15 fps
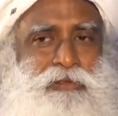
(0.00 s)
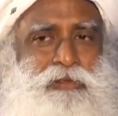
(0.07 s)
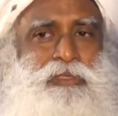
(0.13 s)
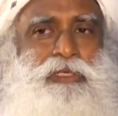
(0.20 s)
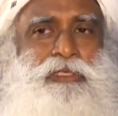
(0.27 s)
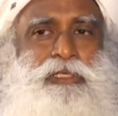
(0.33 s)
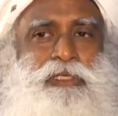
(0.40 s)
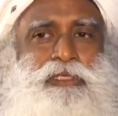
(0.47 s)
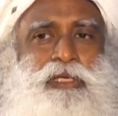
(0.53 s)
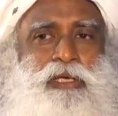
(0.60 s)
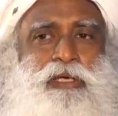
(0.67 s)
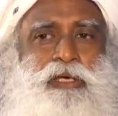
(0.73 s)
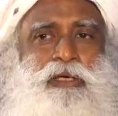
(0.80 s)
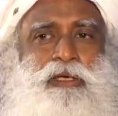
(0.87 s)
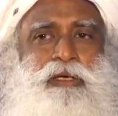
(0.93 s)
This is
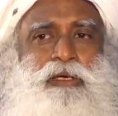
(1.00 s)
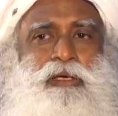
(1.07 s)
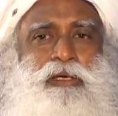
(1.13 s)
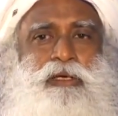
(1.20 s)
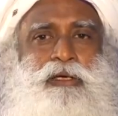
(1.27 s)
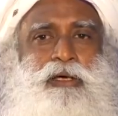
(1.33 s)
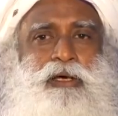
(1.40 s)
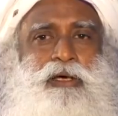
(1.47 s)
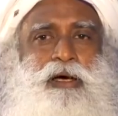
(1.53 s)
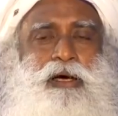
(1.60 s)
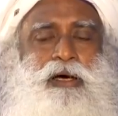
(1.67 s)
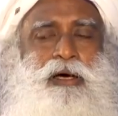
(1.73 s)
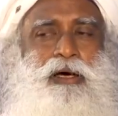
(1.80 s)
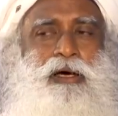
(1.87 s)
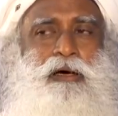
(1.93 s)
a,
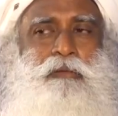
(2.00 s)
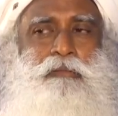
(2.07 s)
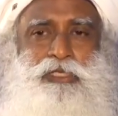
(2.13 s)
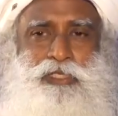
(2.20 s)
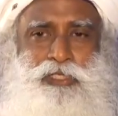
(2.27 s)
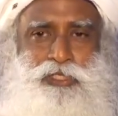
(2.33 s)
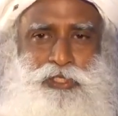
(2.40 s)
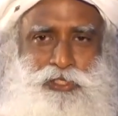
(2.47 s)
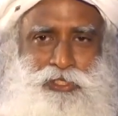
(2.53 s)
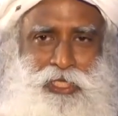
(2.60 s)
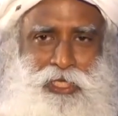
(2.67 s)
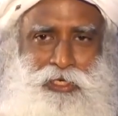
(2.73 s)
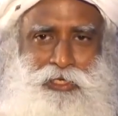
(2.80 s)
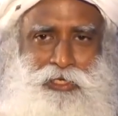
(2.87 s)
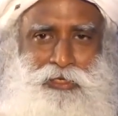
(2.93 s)
a
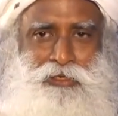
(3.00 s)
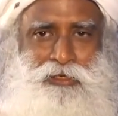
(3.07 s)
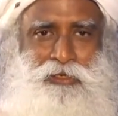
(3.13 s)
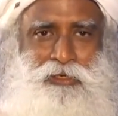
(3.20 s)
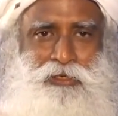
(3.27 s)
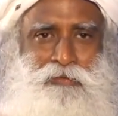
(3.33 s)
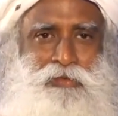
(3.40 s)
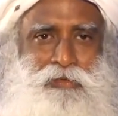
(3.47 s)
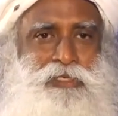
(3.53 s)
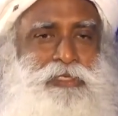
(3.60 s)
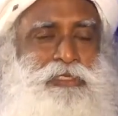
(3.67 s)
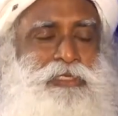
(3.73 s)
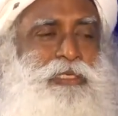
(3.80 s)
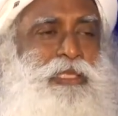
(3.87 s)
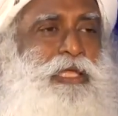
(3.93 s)
misunderstanding which
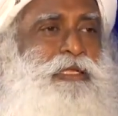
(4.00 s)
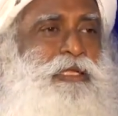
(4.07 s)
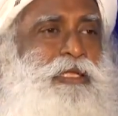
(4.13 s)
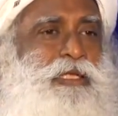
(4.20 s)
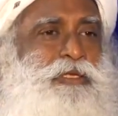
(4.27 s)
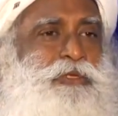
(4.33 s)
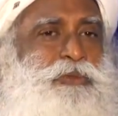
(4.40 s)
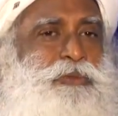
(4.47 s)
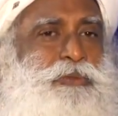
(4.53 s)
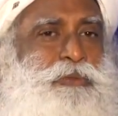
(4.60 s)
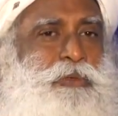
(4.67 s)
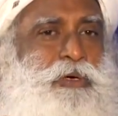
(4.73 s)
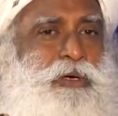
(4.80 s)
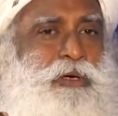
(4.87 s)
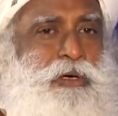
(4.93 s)
has led into
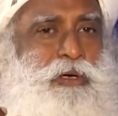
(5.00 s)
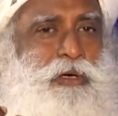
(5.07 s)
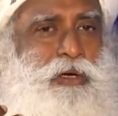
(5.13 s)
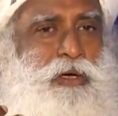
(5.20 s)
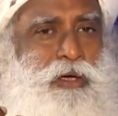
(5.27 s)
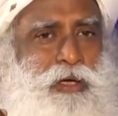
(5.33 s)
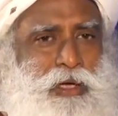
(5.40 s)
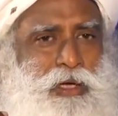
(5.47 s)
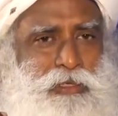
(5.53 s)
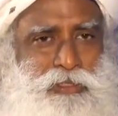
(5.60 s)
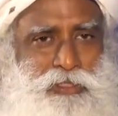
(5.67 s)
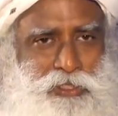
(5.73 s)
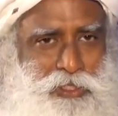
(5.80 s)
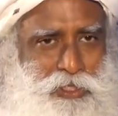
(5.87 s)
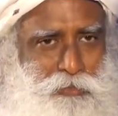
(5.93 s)
a
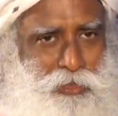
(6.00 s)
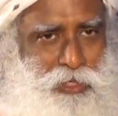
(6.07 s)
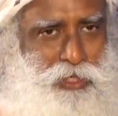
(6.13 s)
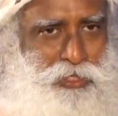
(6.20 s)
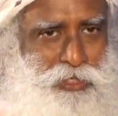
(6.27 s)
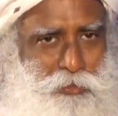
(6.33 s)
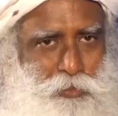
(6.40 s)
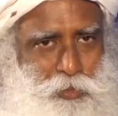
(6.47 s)
discriminatory